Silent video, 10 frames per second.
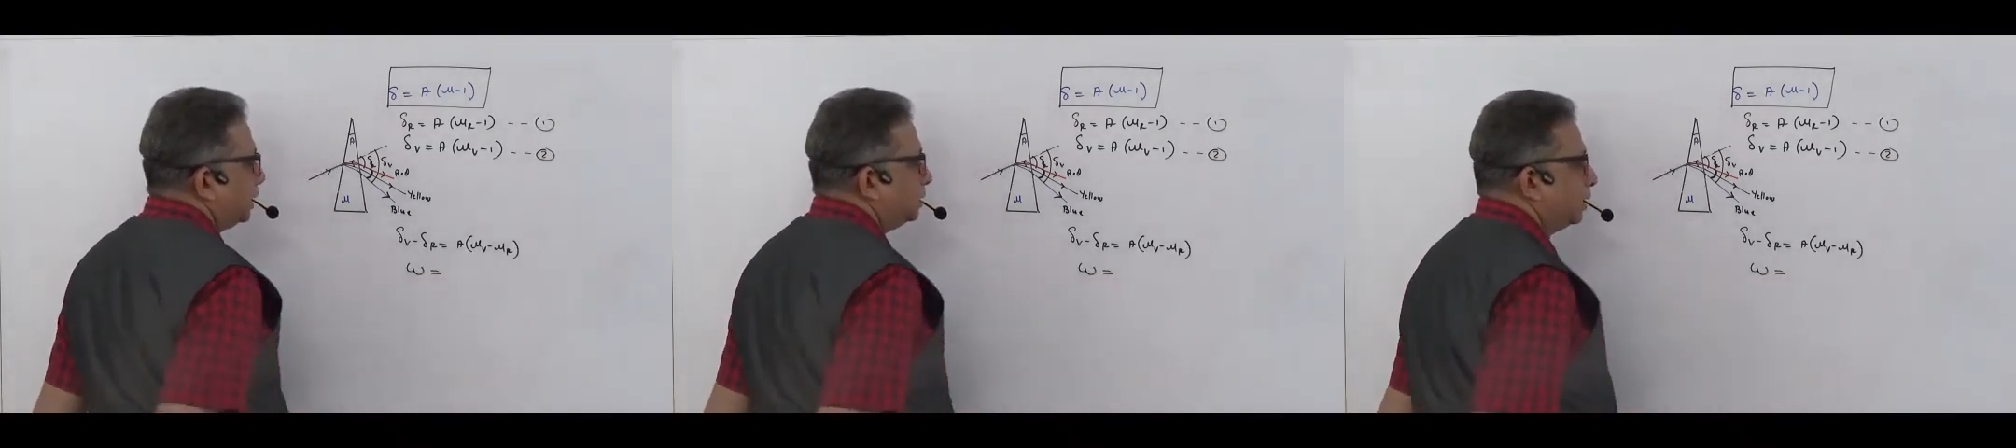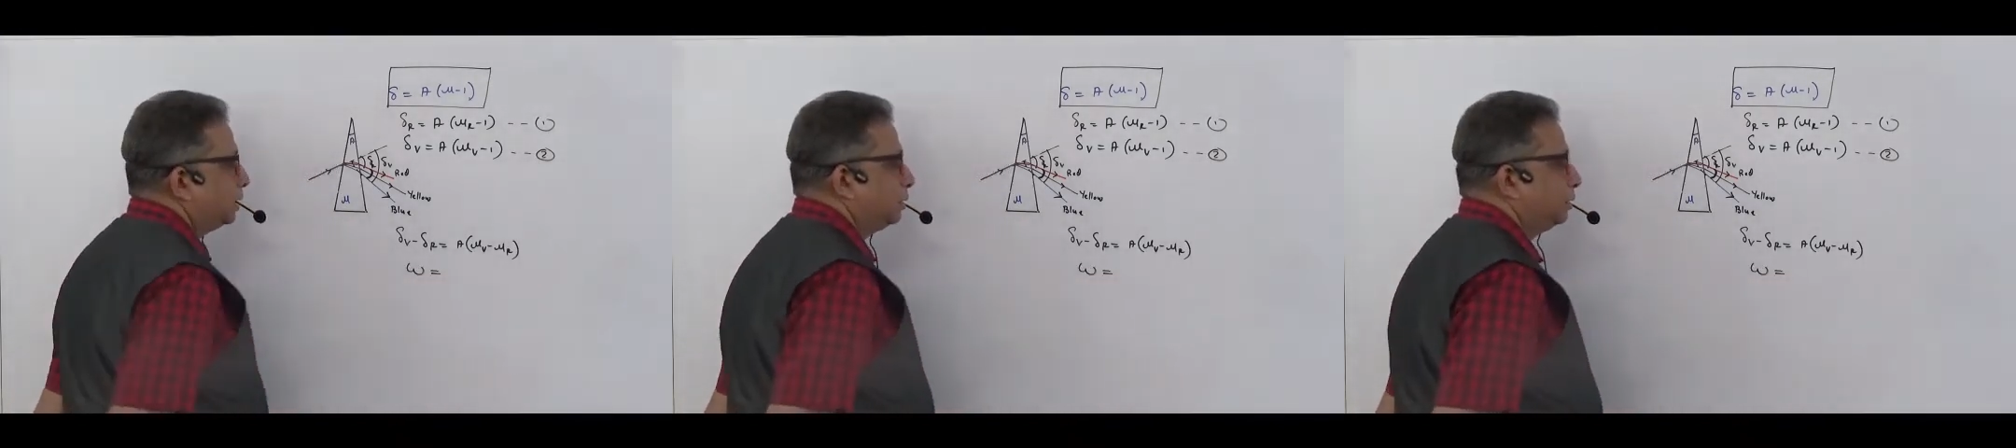is
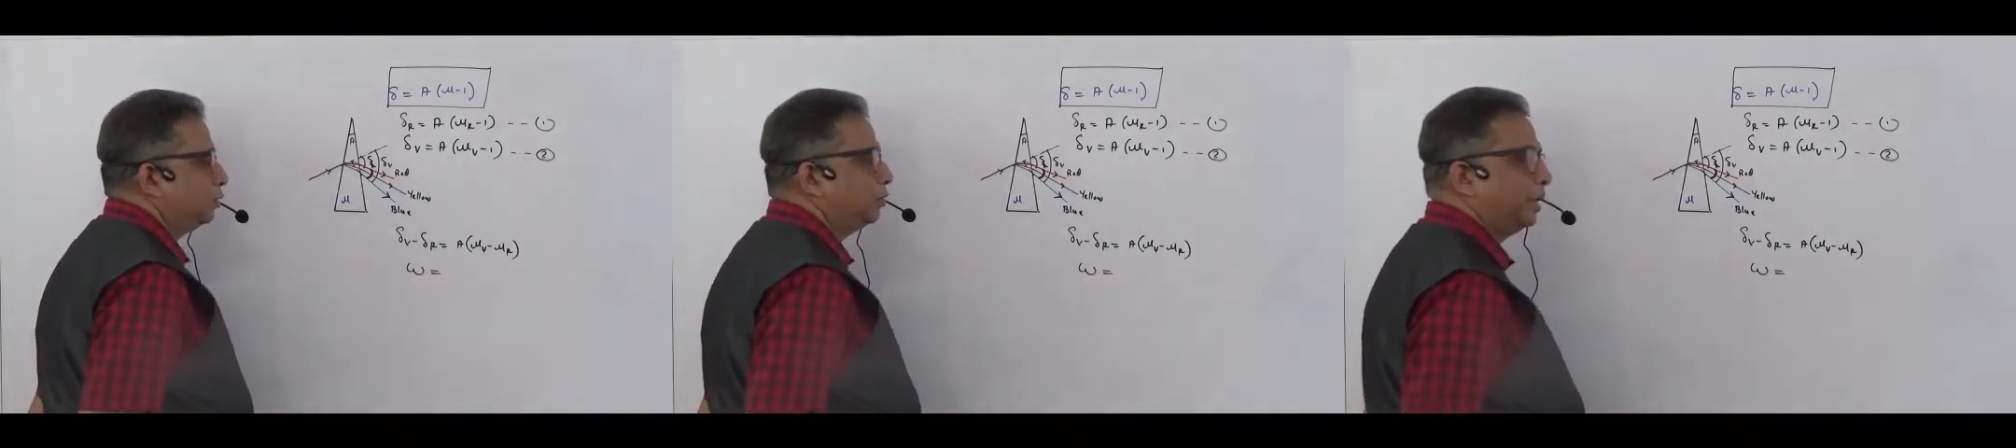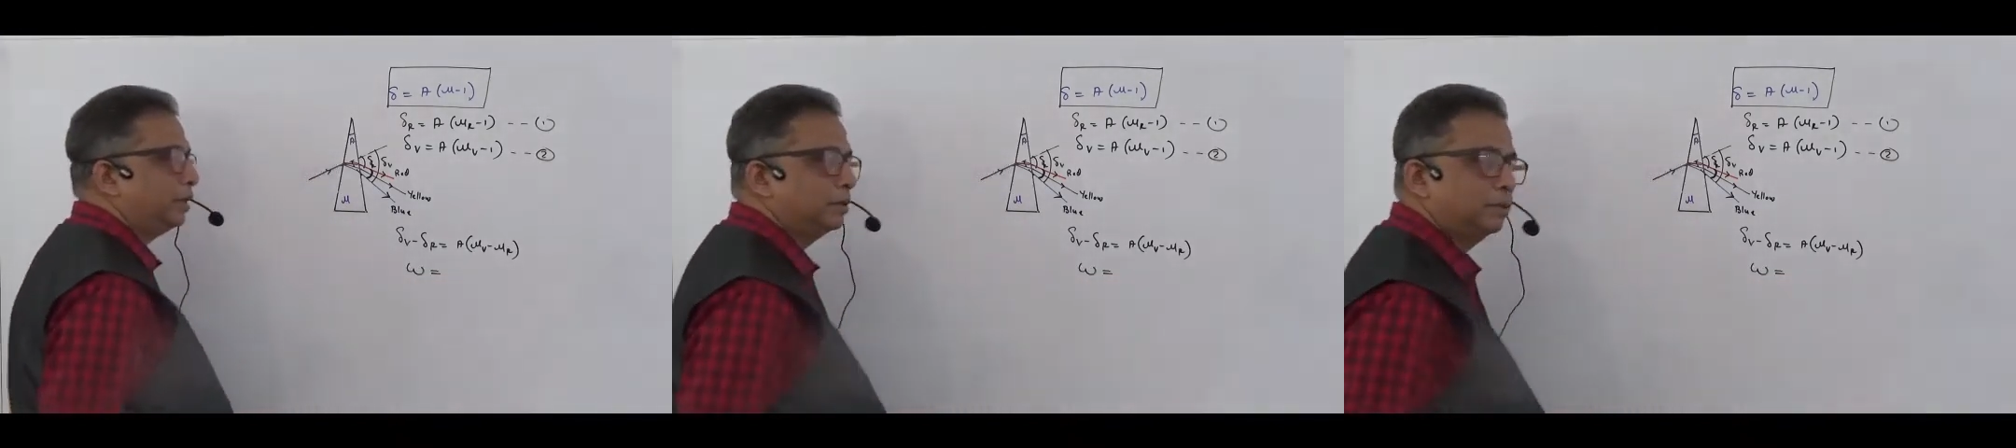an
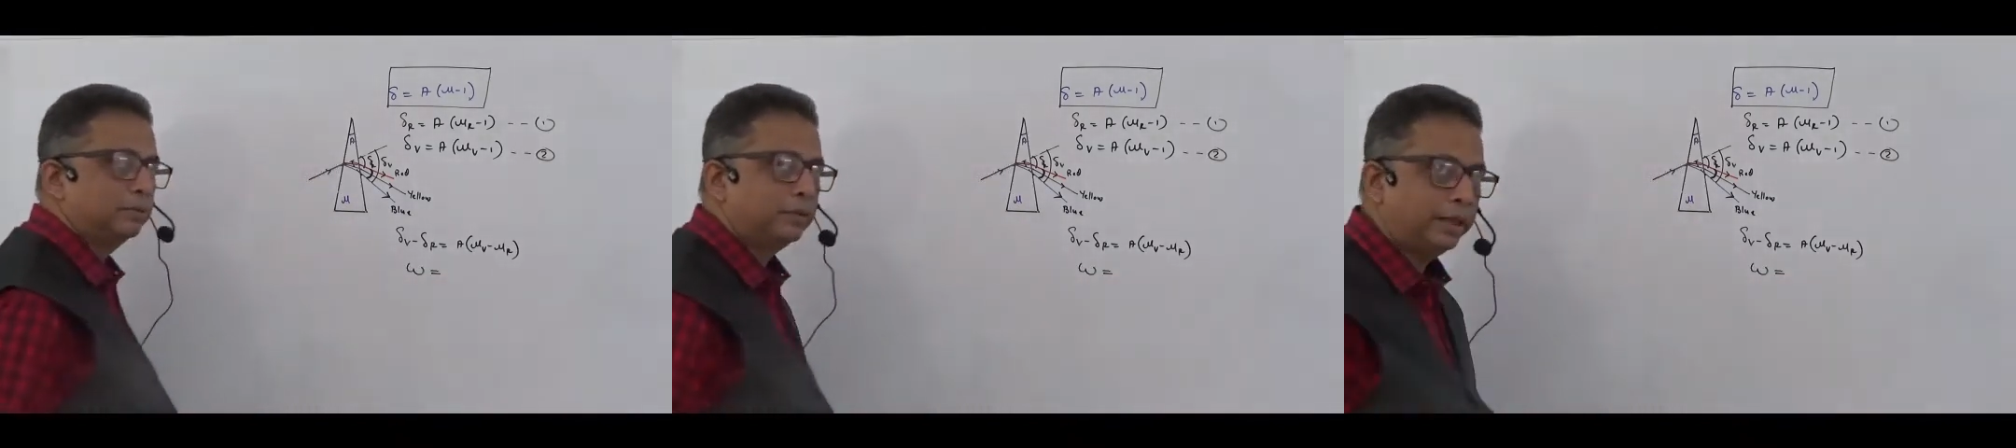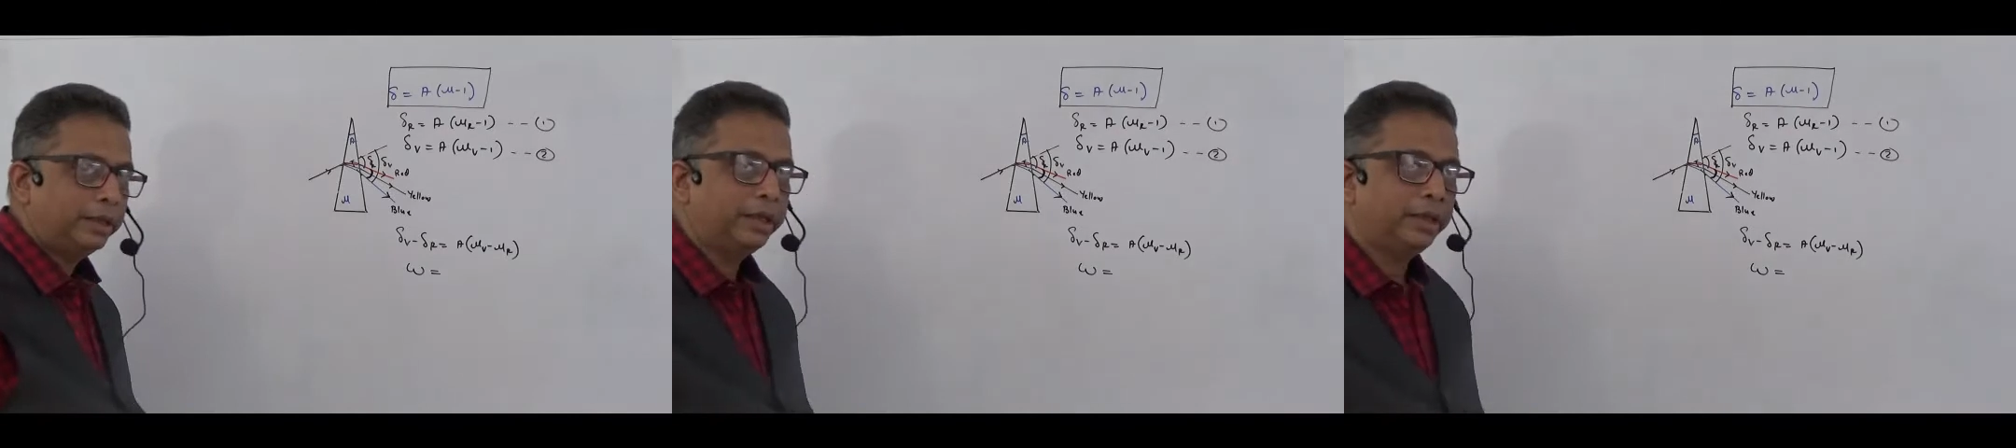unit
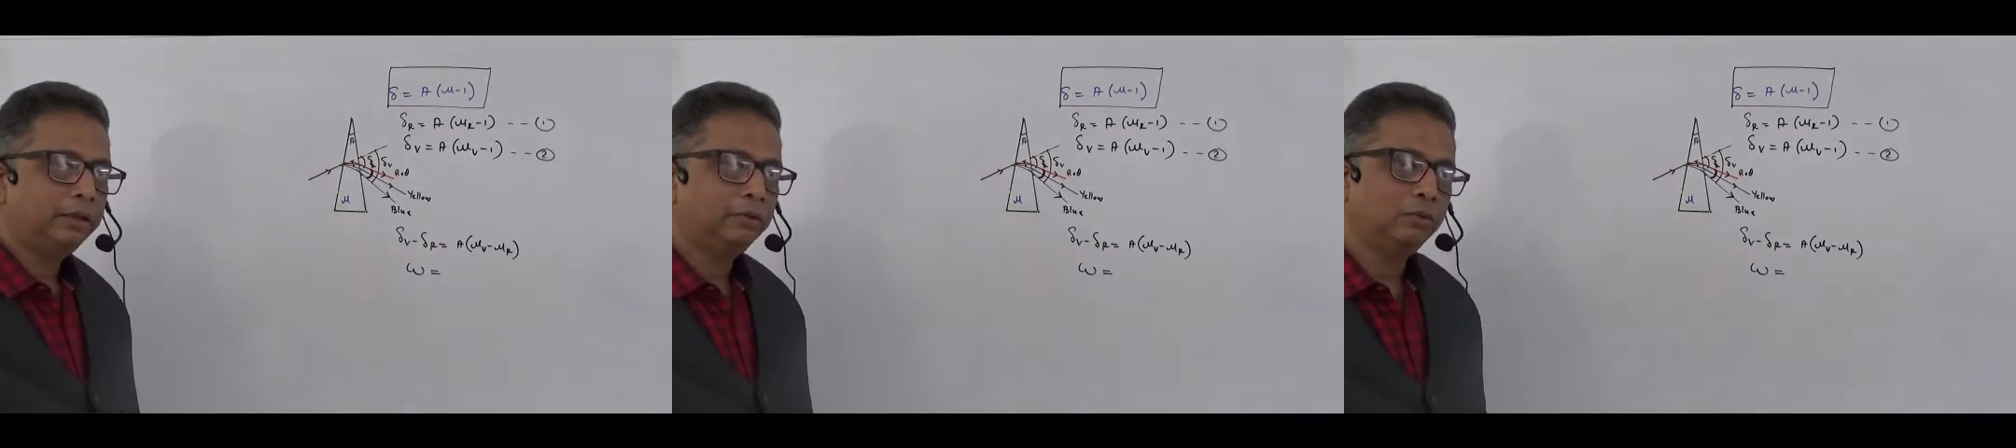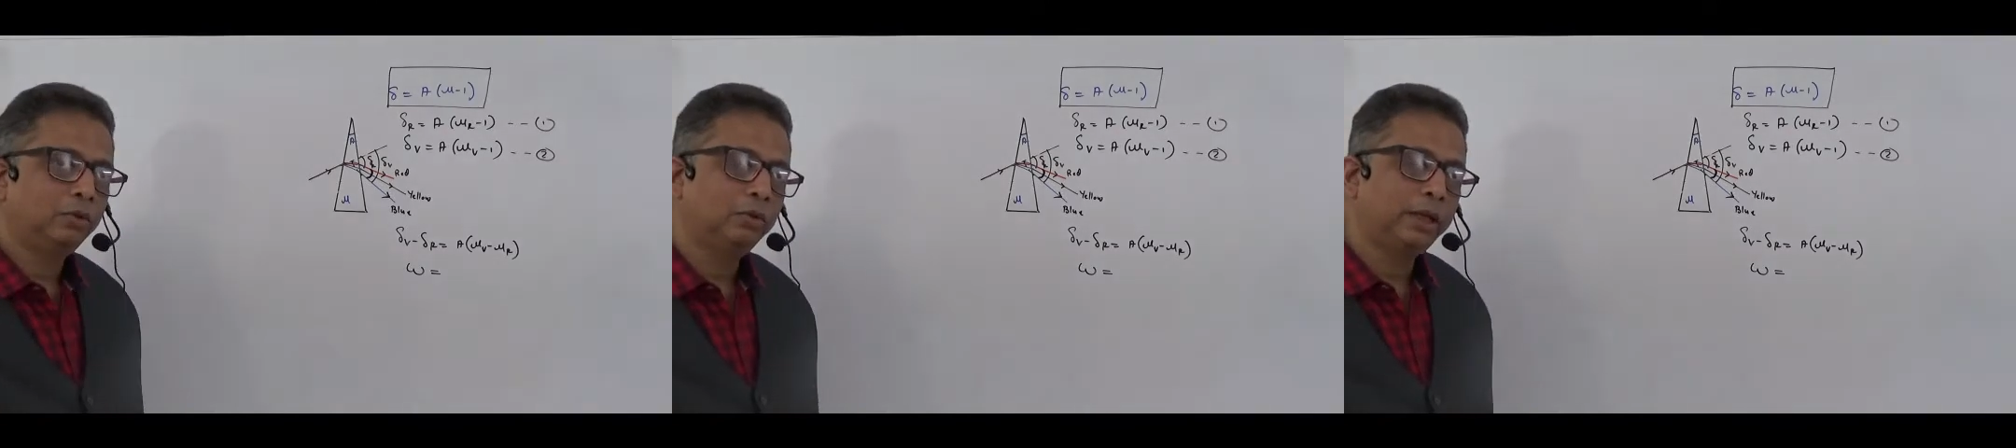entity
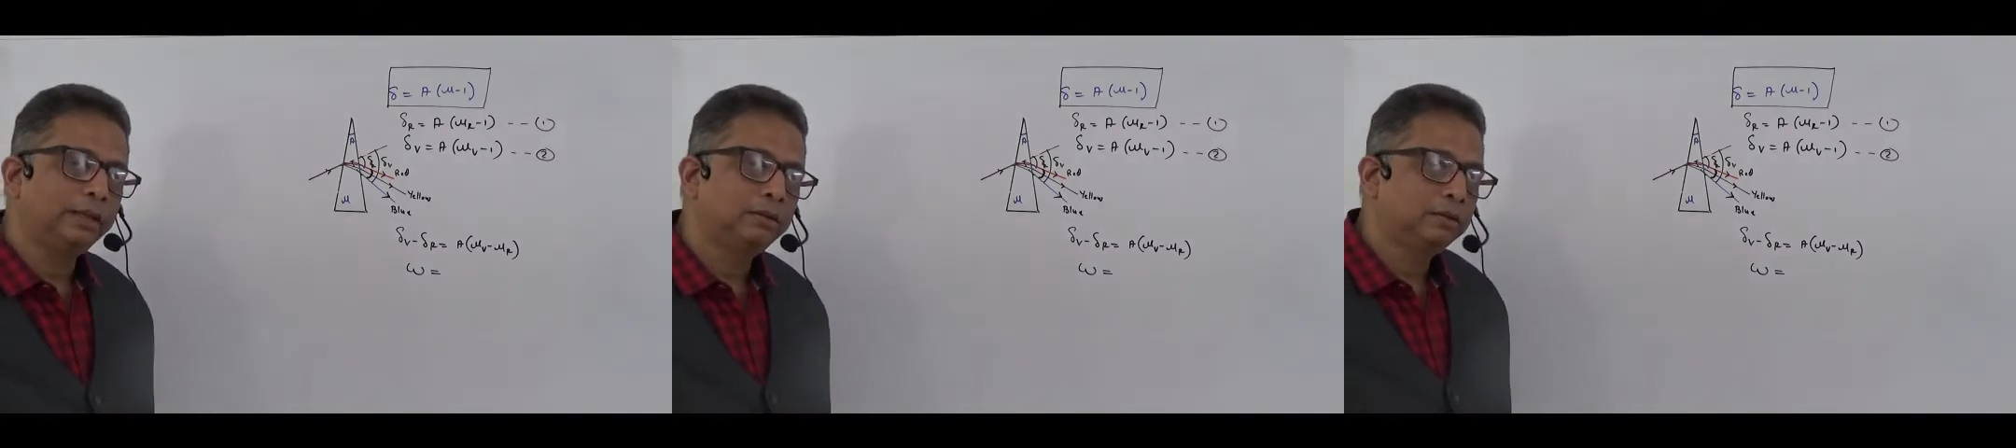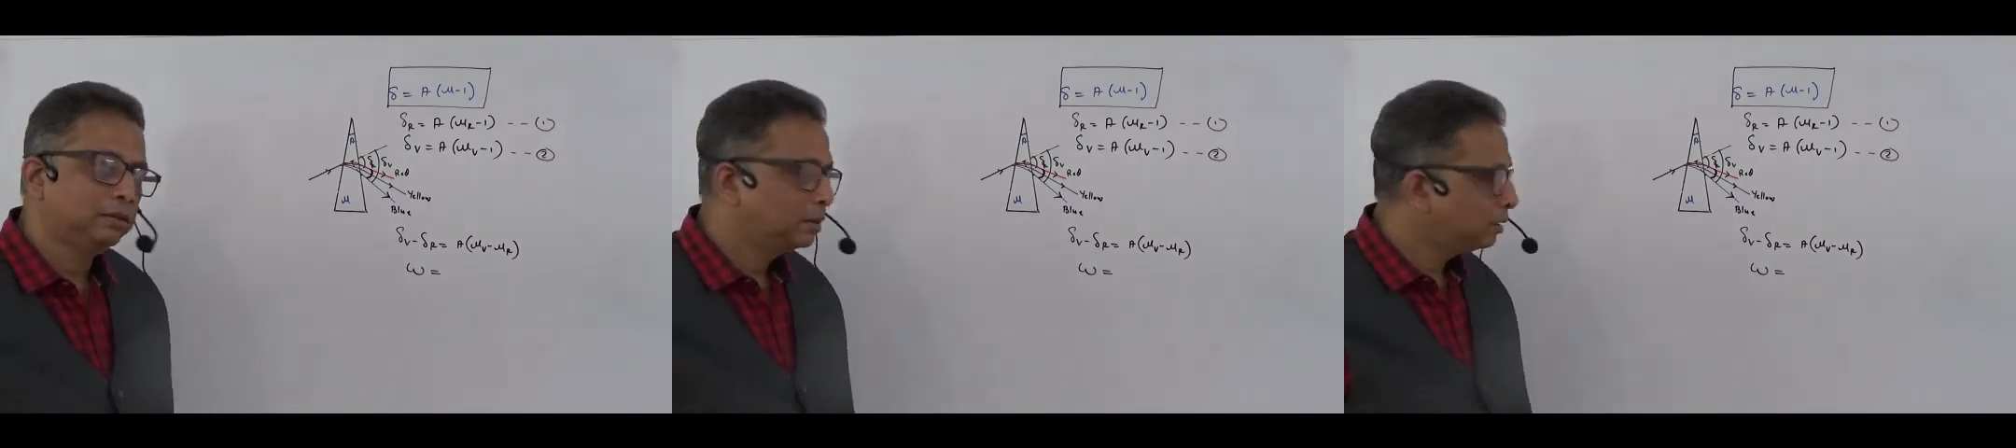known as